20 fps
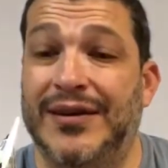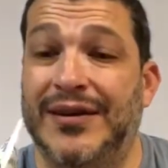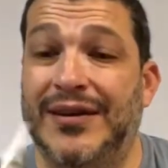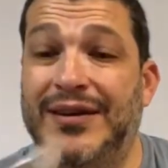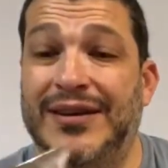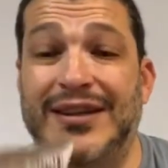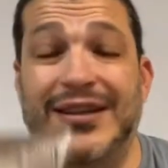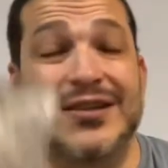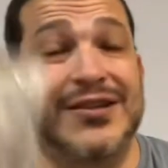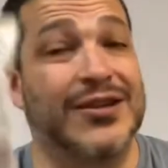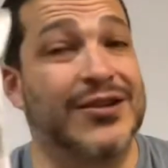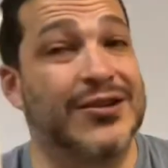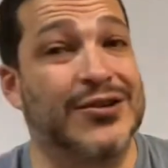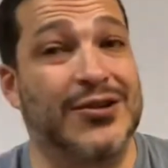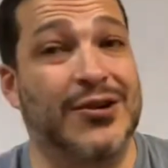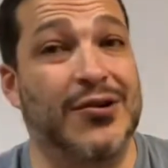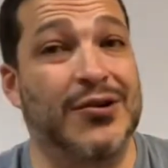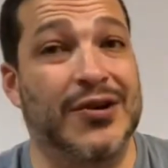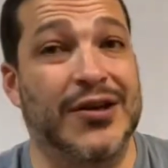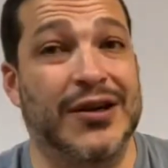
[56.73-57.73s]
this looks
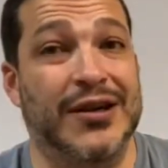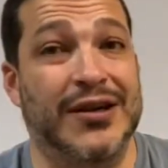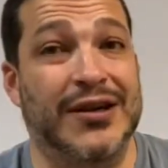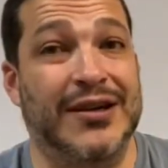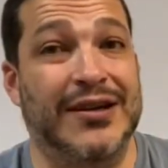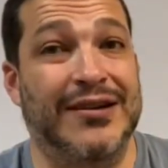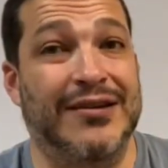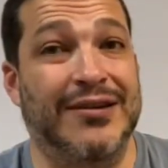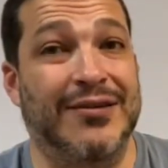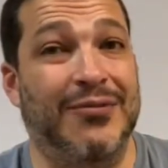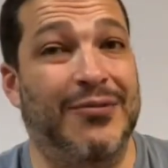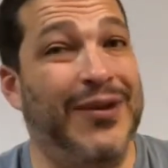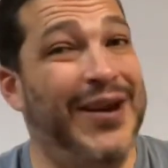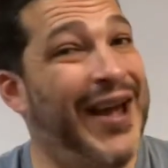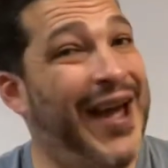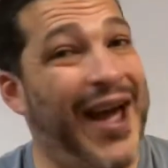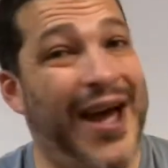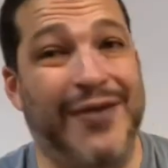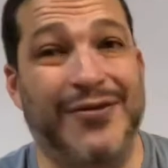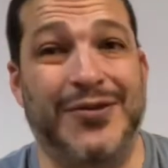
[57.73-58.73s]
so good. We
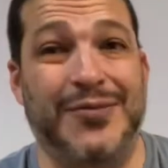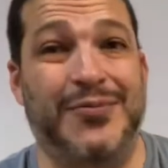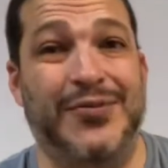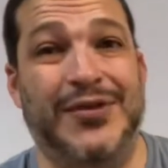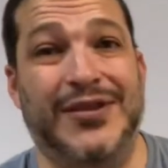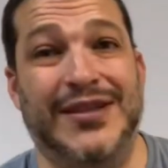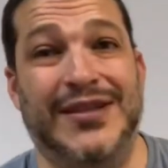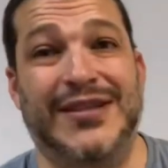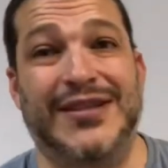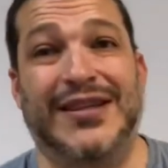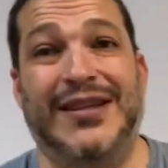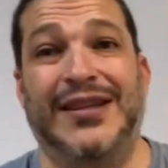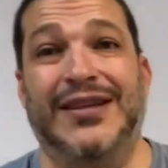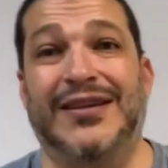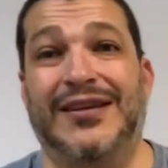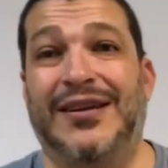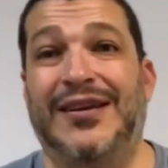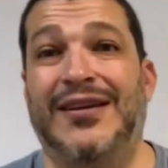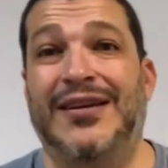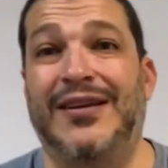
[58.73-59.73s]
have to put this in
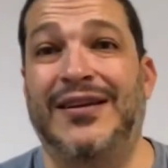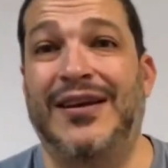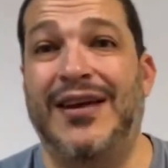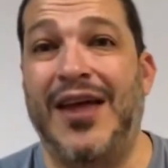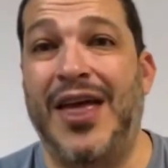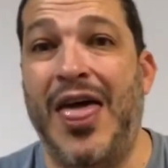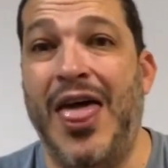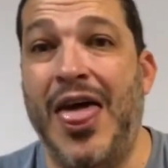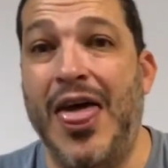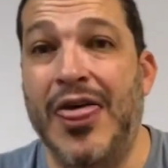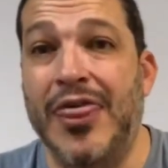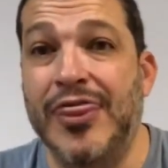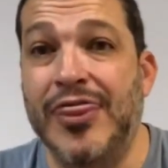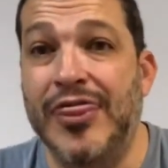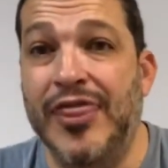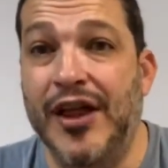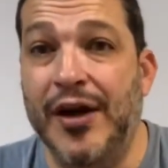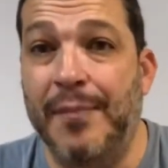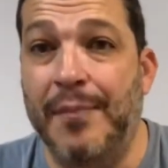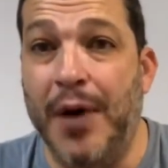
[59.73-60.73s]

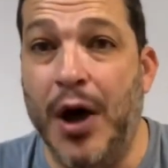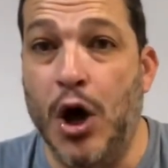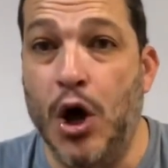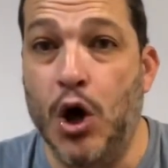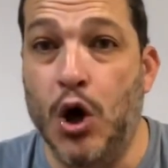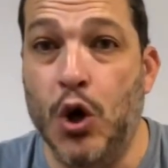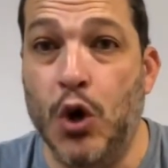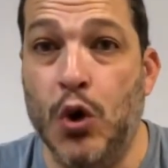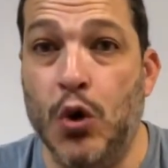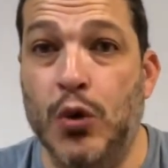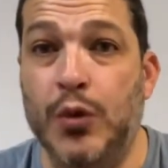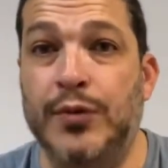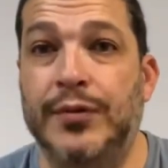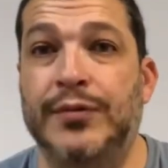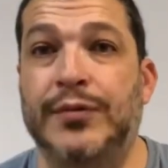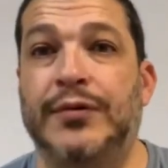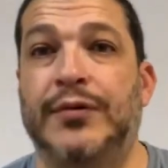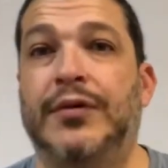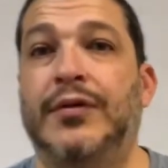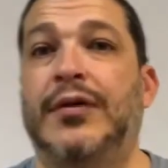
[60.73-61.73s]
the bowl.
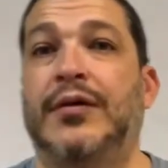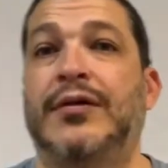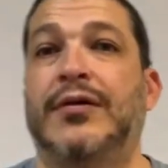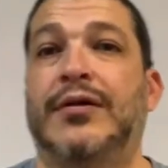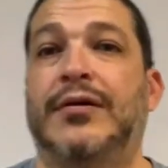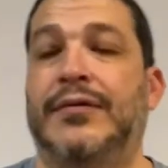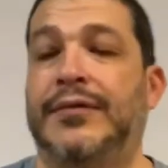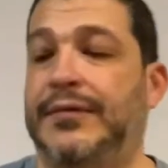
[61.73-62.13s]
So,